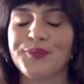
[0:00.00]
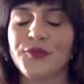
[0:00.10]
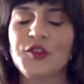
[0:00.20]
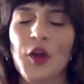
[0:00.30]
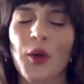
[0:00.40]

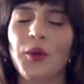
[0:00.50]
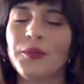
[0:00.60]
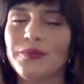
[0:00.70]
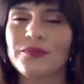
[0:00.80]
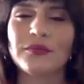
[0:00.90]
So
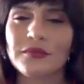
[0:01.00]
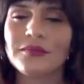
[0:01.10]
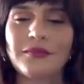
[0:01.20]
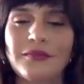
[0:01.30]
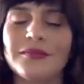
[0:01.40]

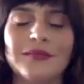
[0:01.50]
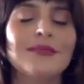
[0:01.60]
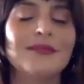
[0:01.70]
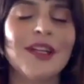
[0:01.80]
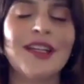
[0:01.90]

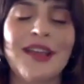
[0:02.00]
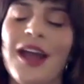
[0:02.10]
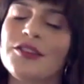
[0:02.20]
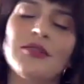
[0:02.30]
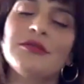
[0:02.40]
yeah,
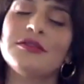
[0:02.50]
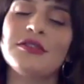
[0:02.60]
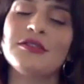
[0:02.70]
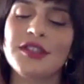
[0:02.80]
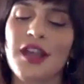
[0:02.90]
don't
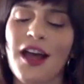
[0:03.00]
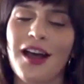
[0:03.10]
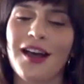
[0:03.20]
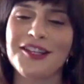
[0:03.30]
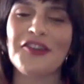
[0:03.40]

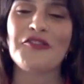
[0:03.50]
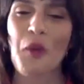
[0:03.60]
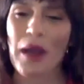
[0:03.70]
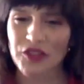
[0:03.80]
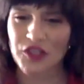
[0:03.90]
get
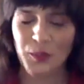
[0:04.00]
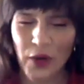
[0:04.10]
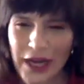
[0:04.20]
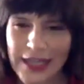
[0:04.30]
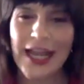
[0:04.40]
overwhelmed. Just
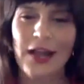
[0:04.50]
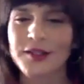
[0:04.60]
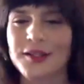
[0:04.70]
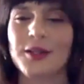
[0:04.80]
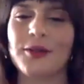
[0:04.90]
break it down
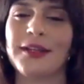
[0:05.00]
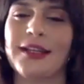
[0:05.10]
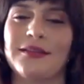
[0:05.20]
slowly.